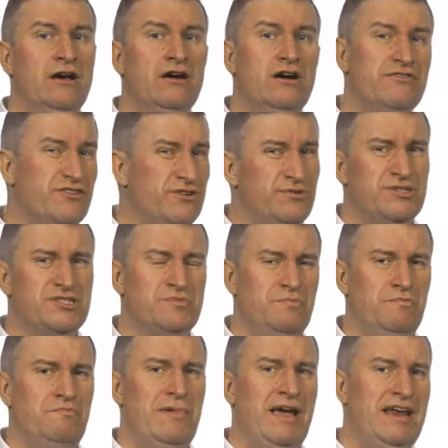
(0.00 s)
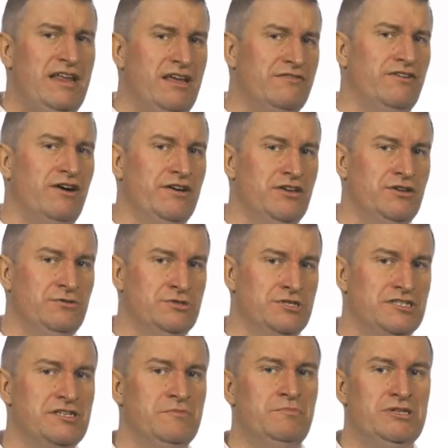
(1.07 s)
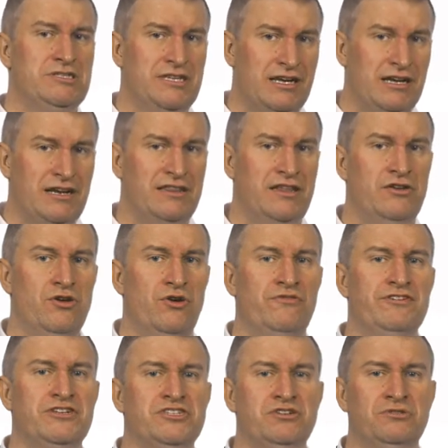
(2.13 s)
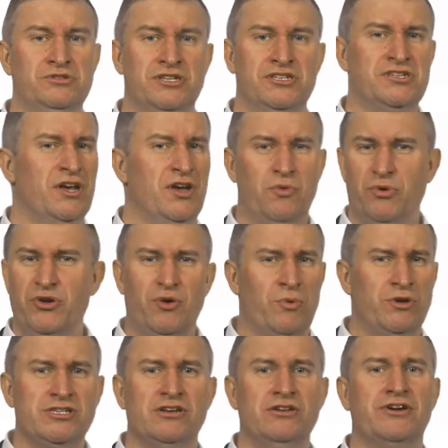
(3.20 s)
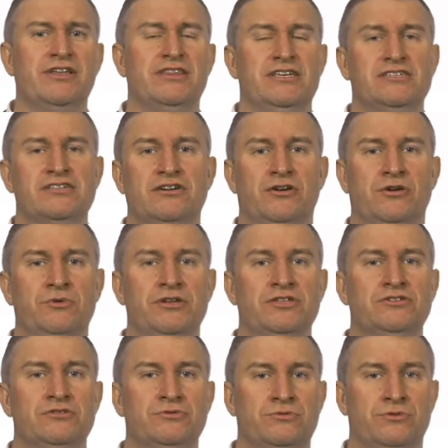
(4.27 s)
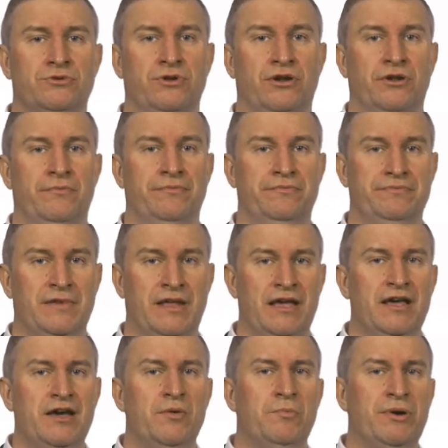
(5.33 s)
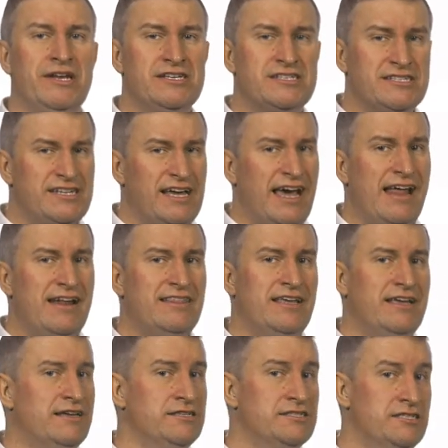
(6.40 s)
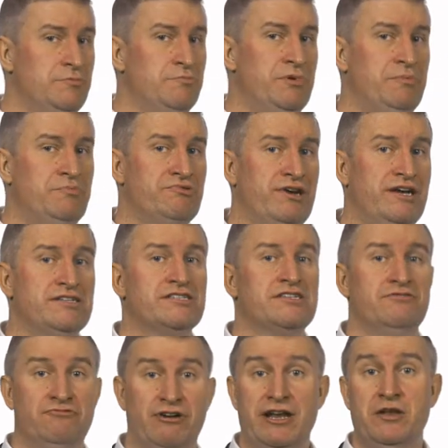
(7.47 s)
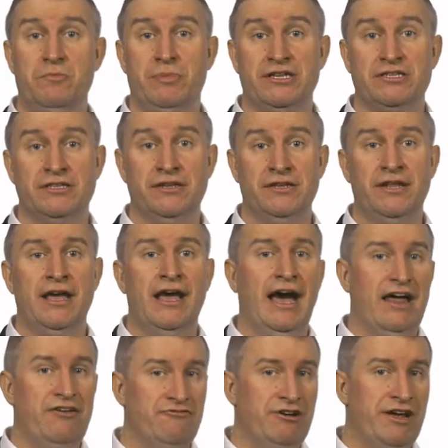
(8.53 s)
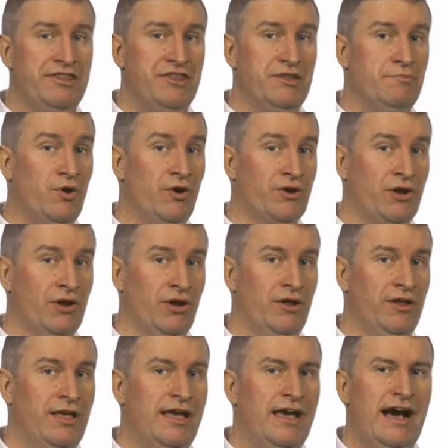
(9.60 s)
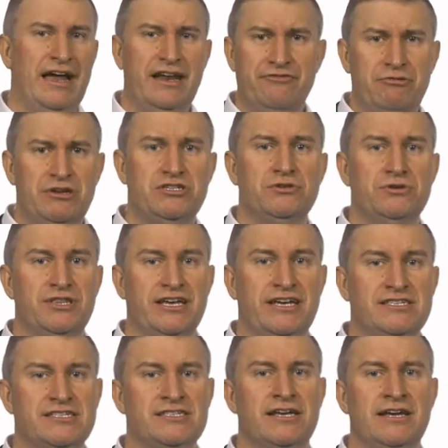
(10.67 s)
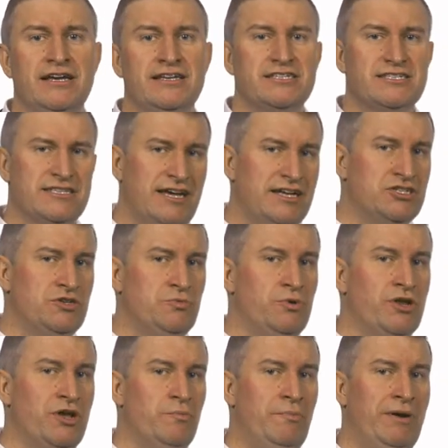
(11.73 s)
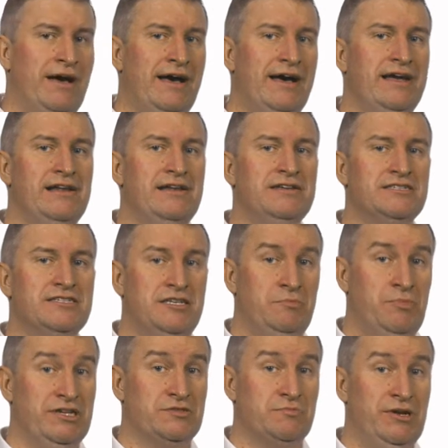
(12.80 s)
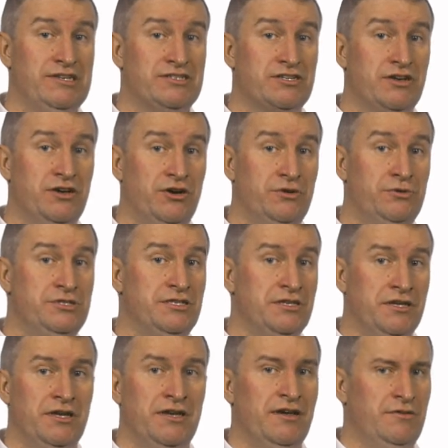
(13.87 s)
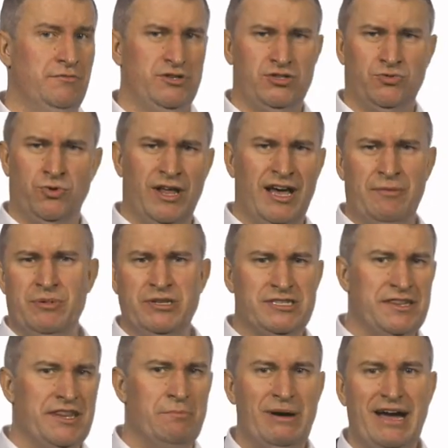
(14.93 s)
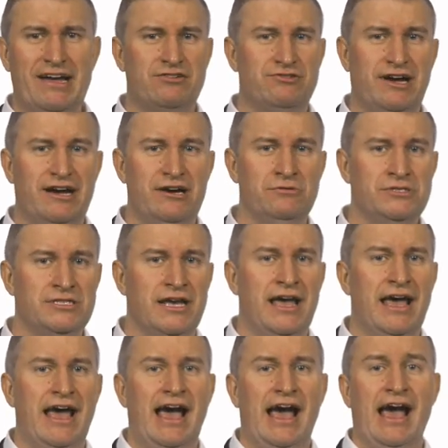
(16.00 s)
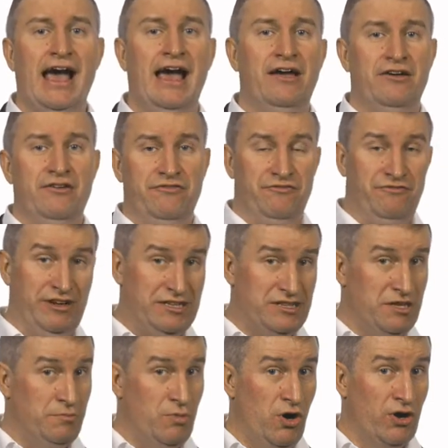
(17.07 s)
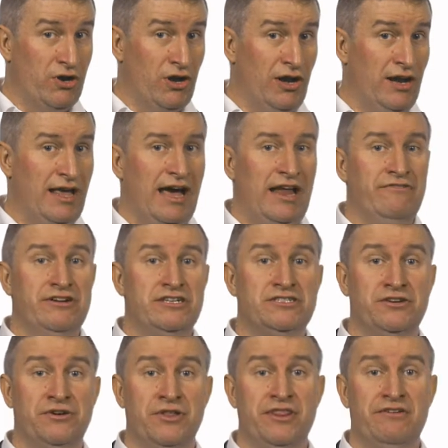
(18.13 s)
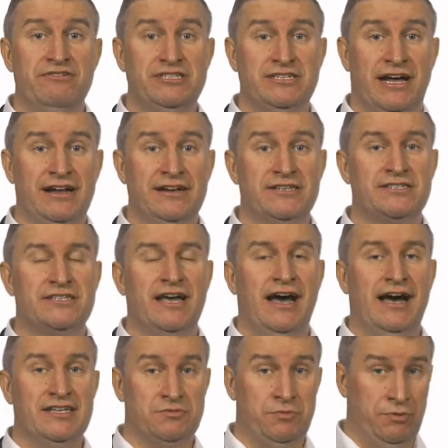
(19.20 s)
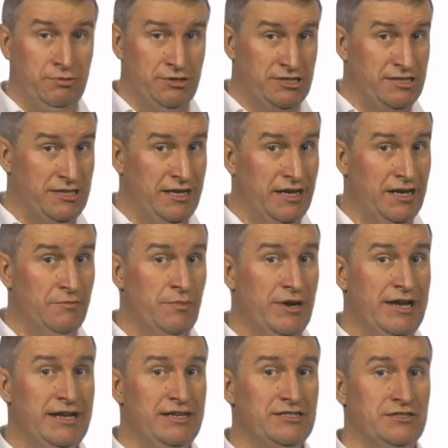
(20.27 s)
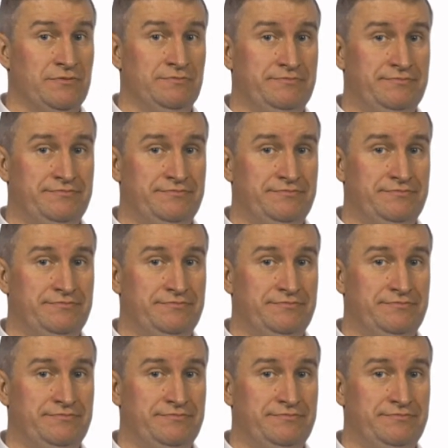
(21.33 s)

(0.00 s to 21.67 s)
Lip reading: Of course, many of our users, in particular the novice users, will not want to look at this code at all. But instead, they can simply press the Run button and run the model. And if we do this, StatJR will compile the C++ code, which all happens in the background, fit the model, and return the results, as we will see in a minute.